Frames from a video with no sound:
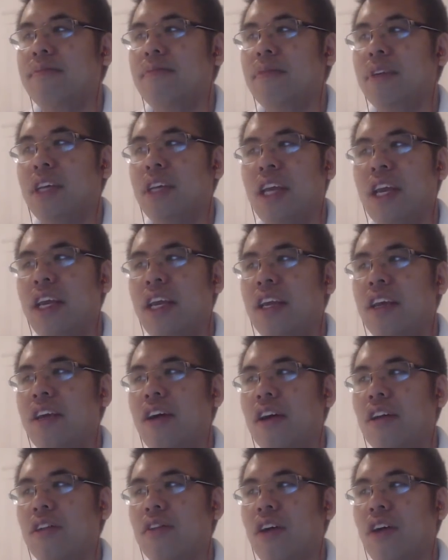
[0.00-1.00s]
he
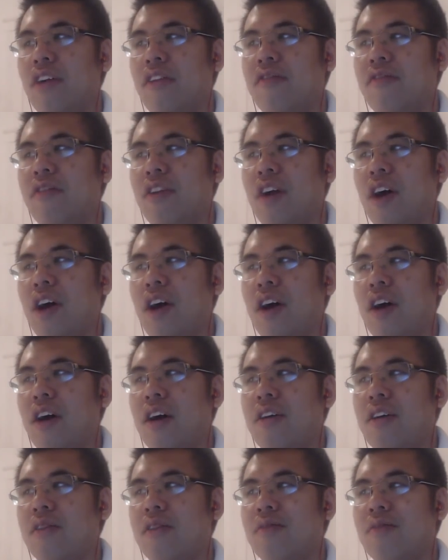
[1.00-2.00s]
got a lot
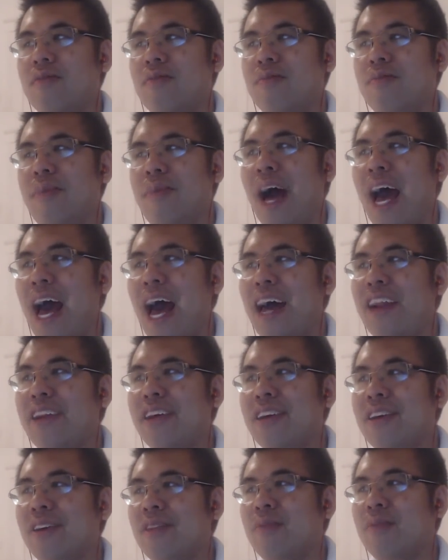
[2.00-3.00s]
of
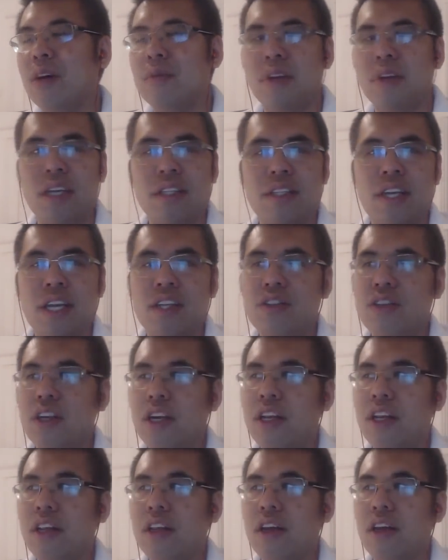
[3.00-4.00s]
bad public
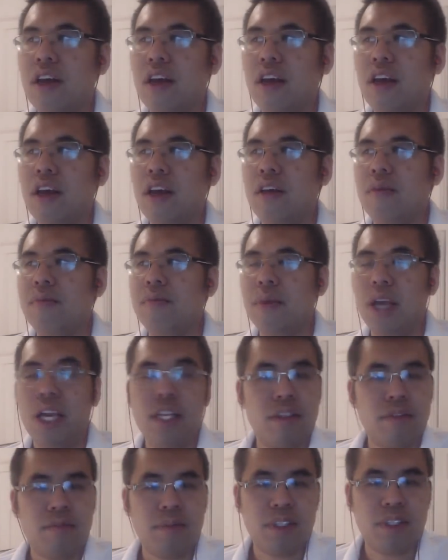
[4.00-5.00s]
attention, made
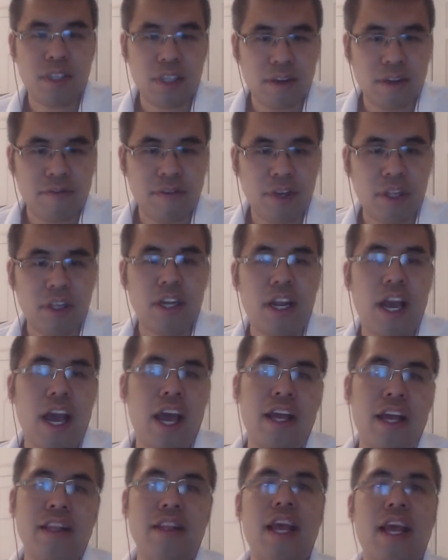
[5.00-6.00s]
to be seen a villain.
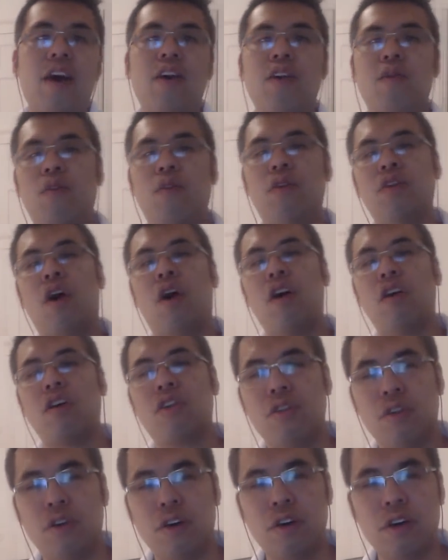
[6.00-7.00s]
And now he wrote an
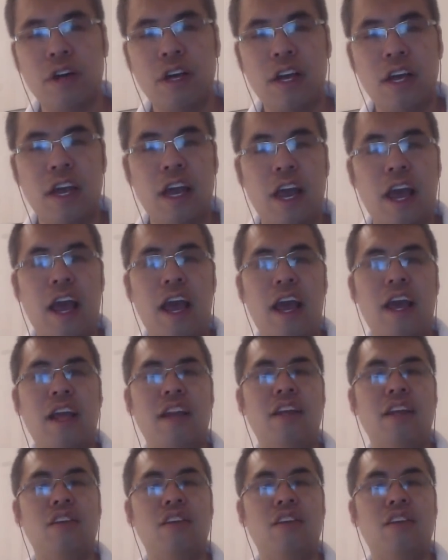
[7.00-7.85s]
article, and he